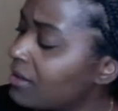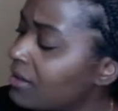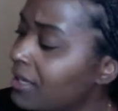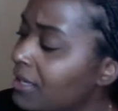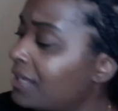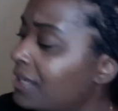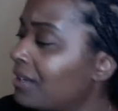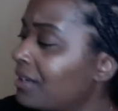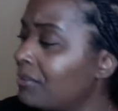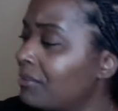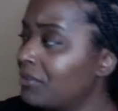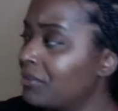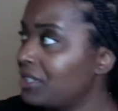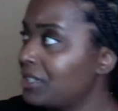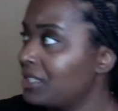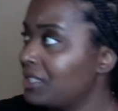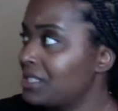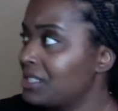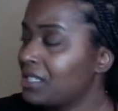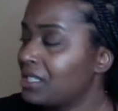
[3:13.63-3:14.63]
And I'm
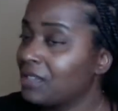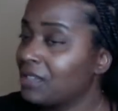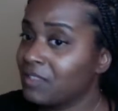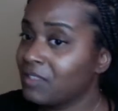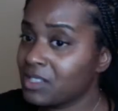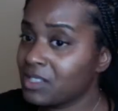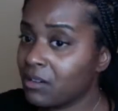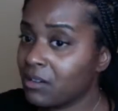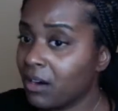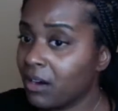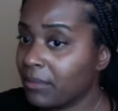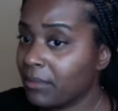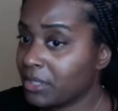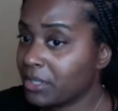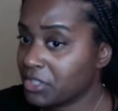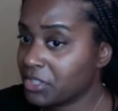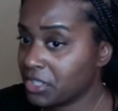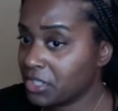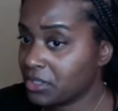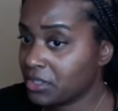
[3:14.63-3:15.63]
really sick of this karmic
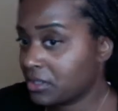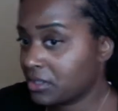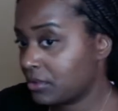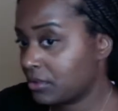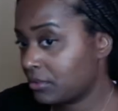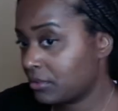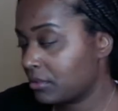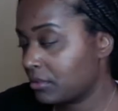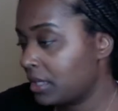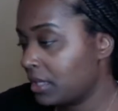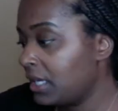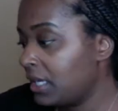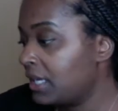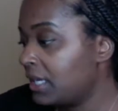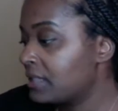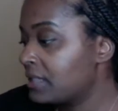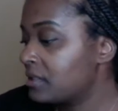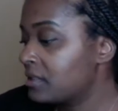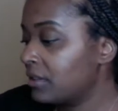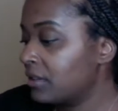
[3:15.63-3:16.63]
shit too.
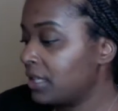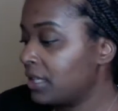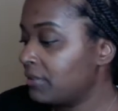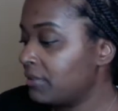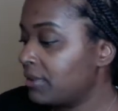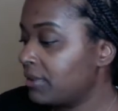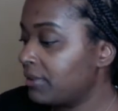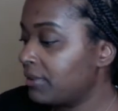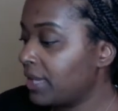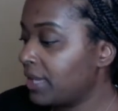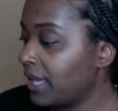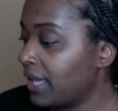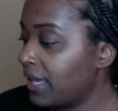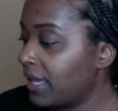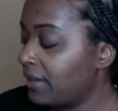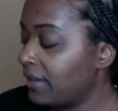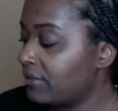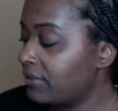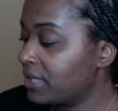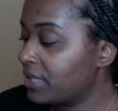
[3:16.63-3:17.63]
So anyway, we
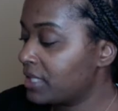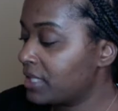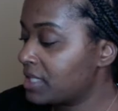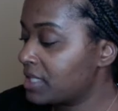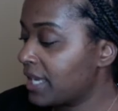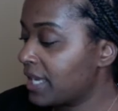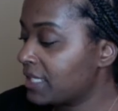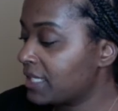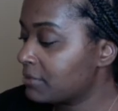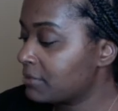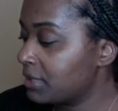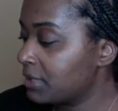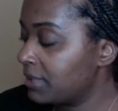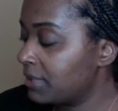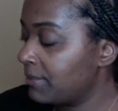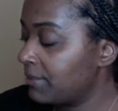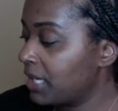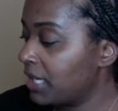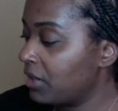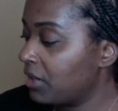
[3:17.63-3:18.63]
have the attachment and
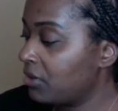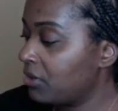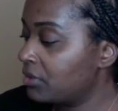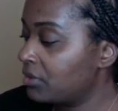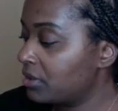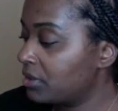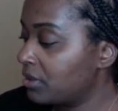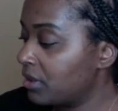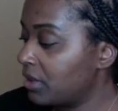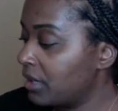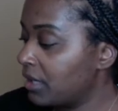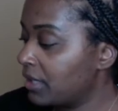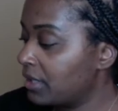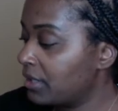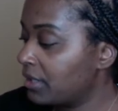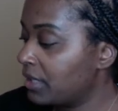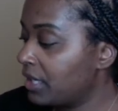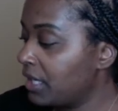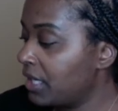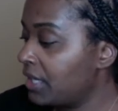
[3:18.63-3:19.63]
man holding the heart.
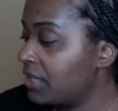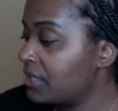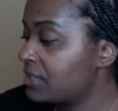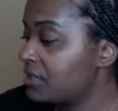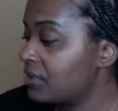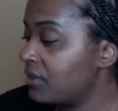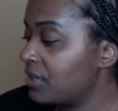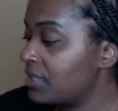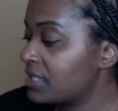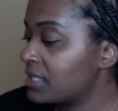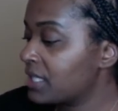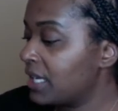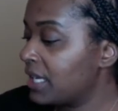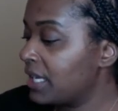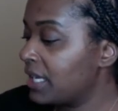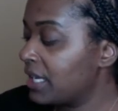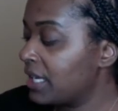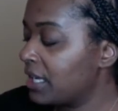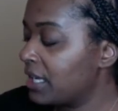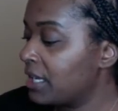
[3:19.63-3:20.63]
So it's
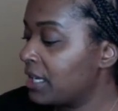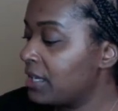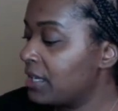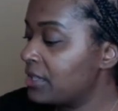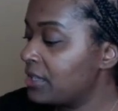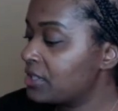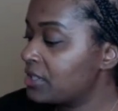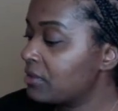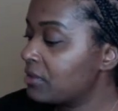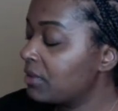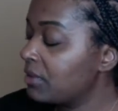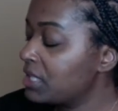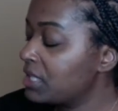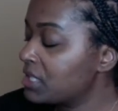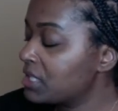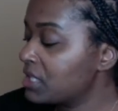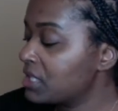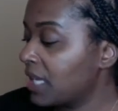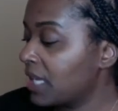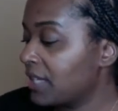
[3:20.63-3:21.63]
like someone is
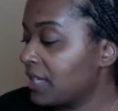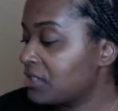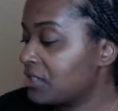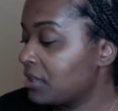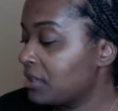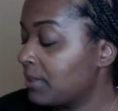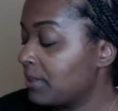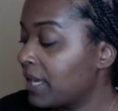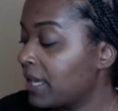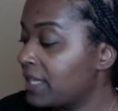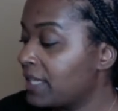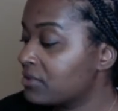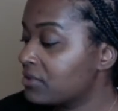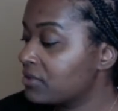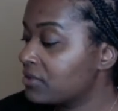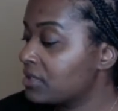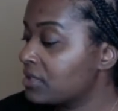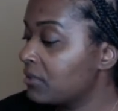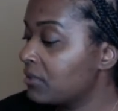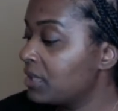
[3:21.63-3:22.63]
attached to the past or
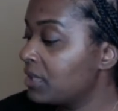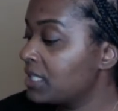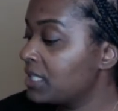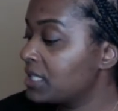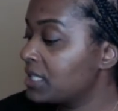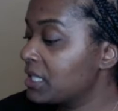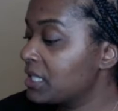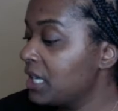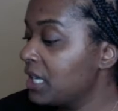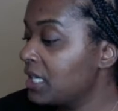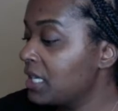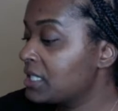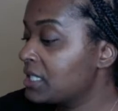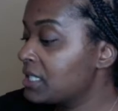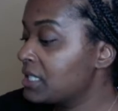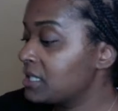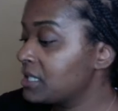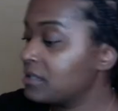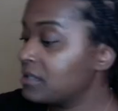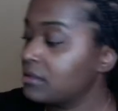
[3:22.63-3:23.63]
someone is
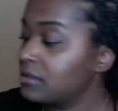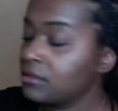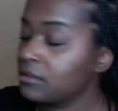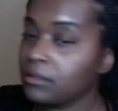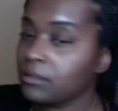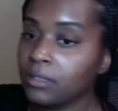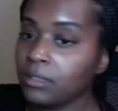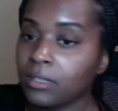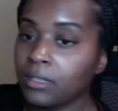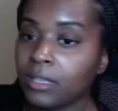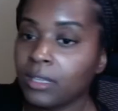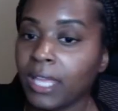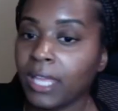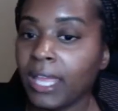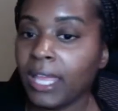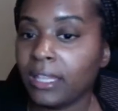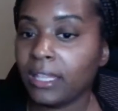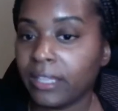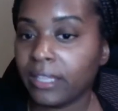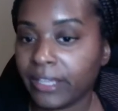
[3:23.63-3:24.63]

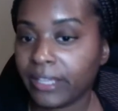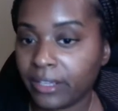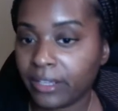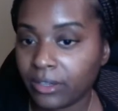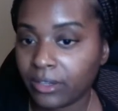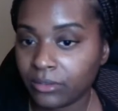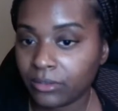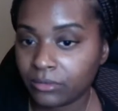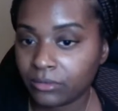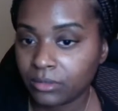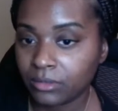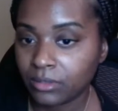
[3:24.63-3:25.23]
can't let go.